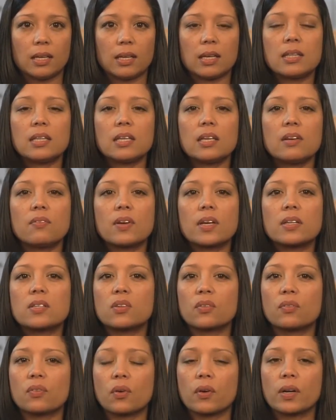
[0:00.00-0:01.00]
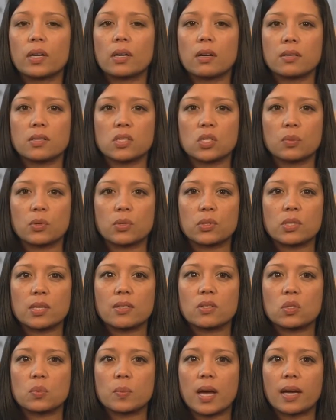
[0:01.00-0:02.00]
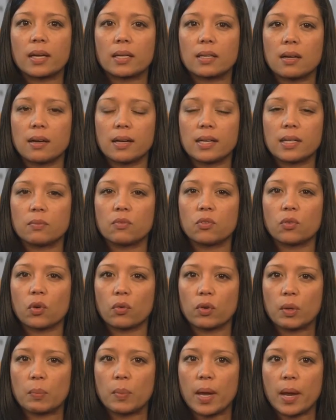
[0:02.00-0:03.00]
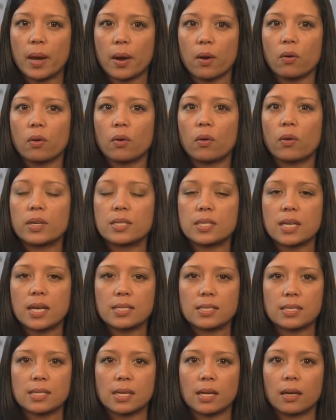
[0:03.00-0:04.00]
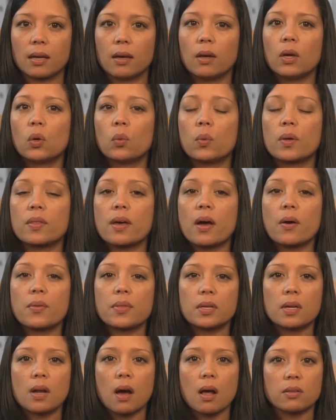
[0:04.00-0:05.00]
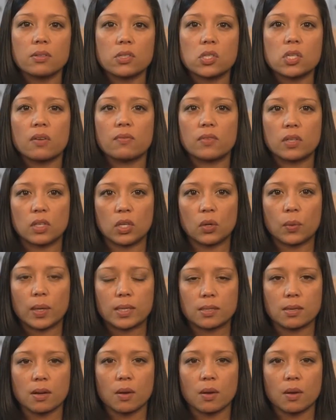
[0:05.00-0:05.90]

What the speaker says: In the event a foreign customer sends back an item for repair or testing without the knowledge of the U.S.